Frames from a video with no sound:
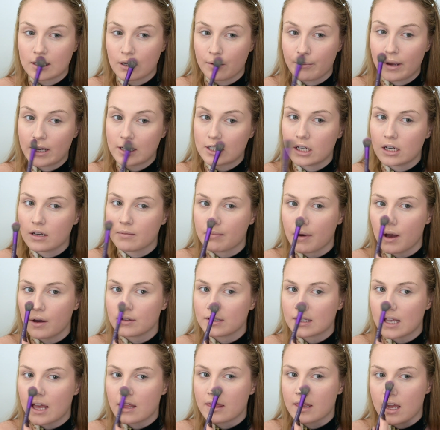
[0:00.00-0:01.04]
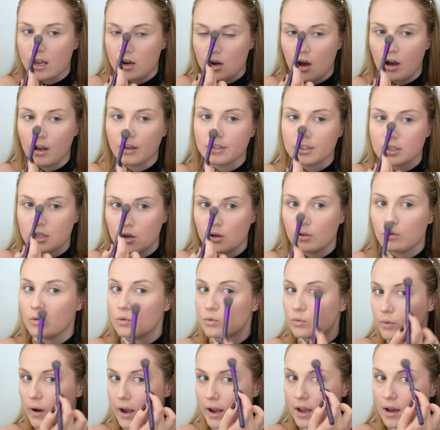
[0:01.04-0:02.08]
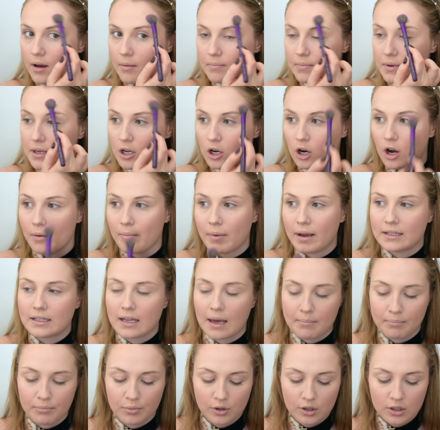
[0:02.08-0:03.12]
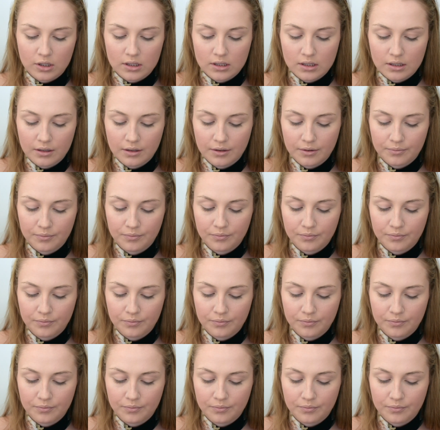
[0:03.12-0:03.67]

so my cheekbones, and then also right up here on my temples.